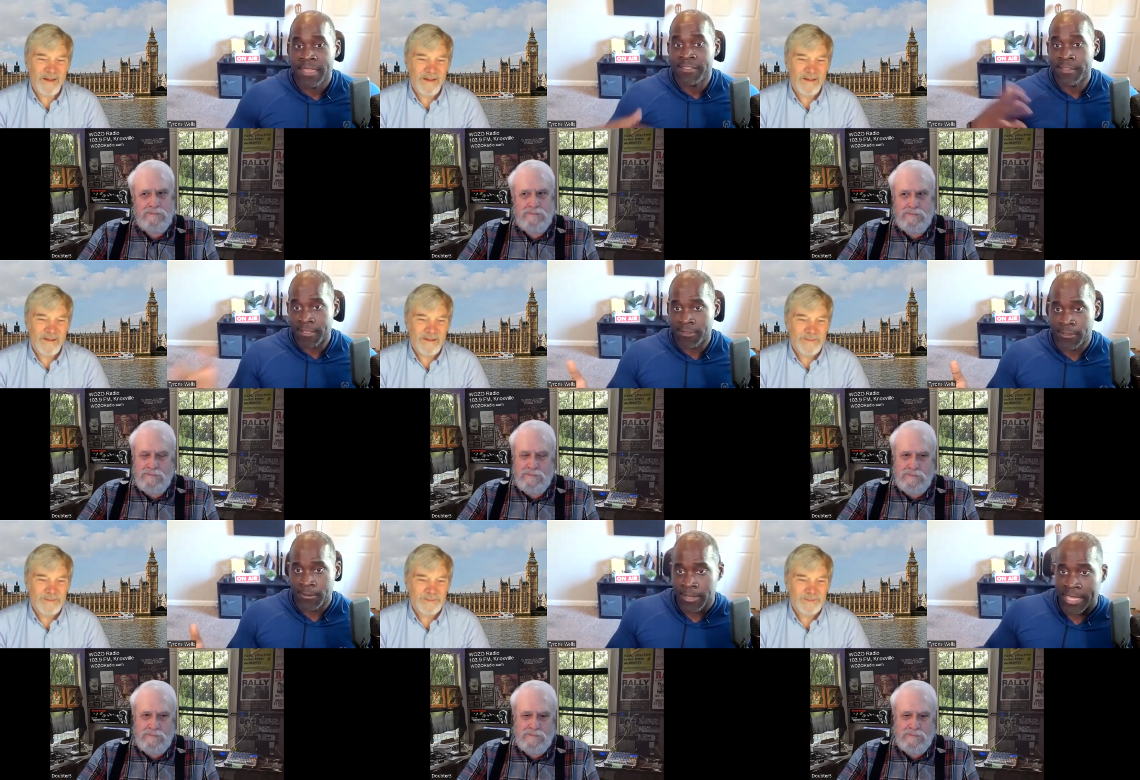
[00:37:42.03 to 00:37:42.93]
Speaker 1: makes sense
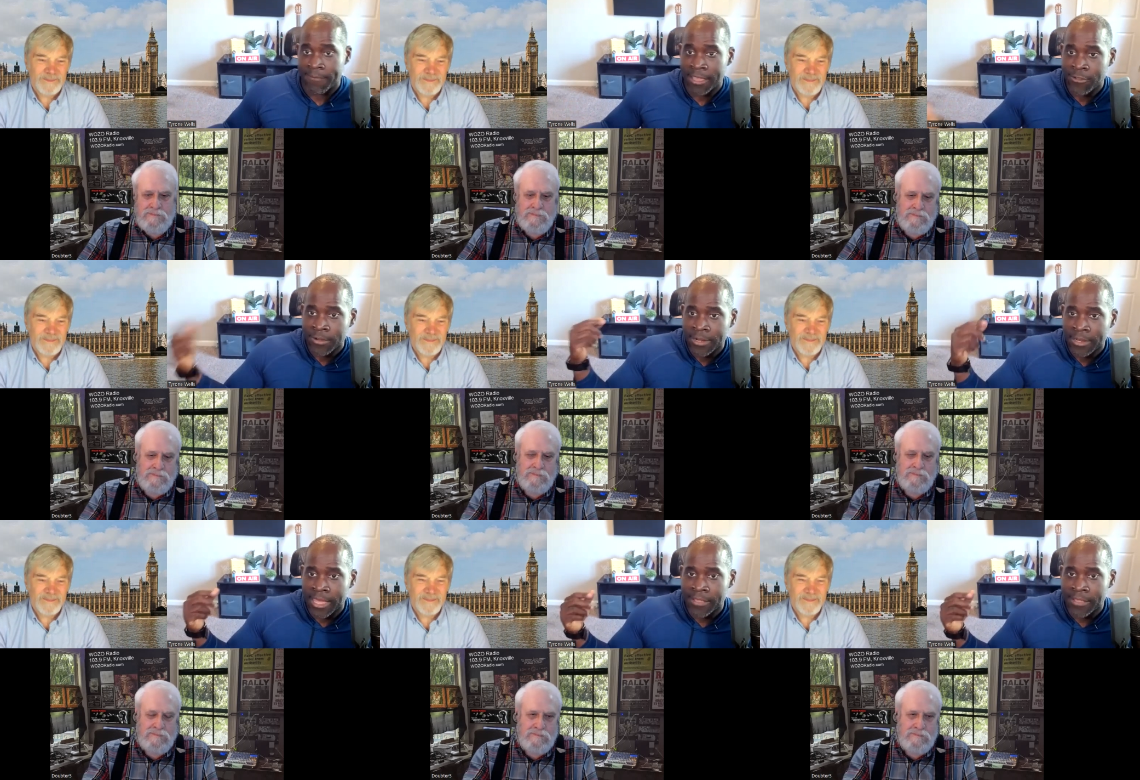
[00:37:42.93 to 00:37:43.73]
to you. Like if I turn on a